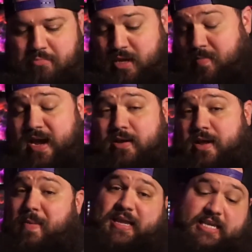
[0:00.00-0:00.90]
It
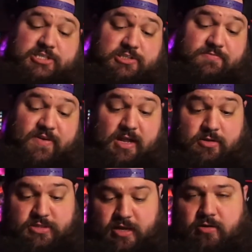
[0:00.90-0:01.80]
might get you some
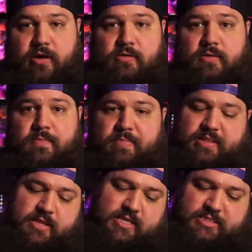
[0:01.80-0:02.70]
follows. I don't know.
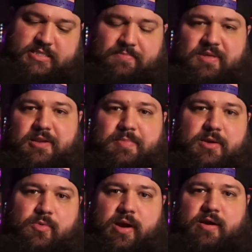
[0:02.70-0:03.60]
But it's something to be
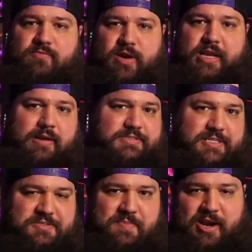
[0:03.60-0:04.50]
aware of when it comes to
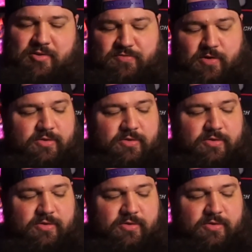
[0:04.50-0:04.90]
this microphone.